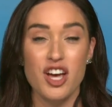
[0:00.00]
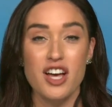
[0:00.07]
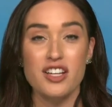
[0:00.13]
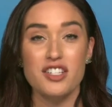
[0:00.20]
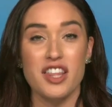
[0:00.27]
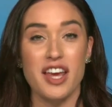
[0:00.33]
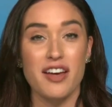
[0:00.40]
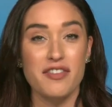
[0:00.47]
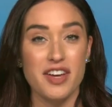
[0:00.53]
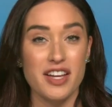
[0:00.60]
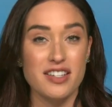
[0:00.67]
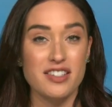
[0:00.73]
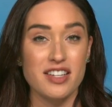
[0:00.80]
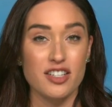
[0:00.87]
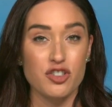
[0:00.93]
to the
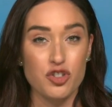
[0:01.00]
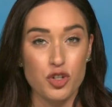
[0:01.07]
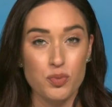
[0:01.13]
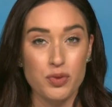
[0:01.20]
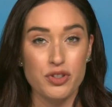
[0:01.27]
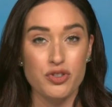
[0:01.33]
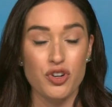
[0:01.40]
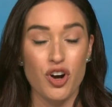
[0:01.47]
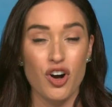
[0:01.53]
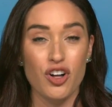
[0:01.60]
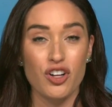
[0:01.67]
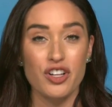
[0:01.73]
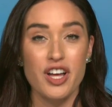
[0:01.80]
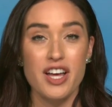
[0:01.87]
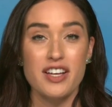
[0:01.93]
Afghanistan troop
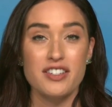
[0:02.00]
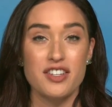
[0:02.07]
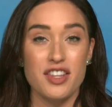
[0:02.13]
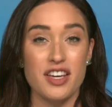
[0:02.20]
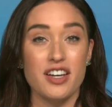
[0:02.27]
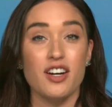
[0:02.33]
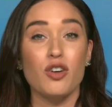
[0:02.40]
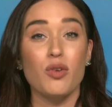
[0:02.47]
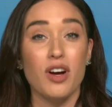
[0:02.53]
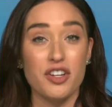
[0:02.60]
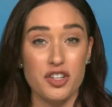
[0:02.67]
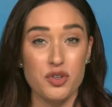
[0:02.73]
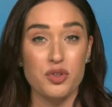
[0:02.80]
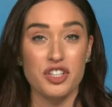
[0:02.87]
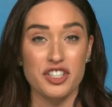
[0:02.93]
withdrawal to the Iran
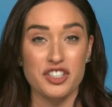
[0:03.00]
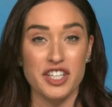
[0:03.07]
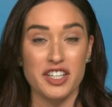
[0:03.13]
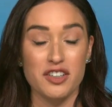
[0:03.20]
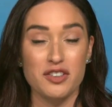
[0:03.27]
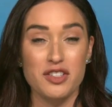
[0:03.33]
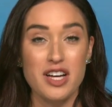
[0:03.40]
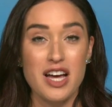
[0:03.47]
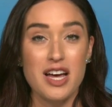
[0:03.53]
nuclear deal.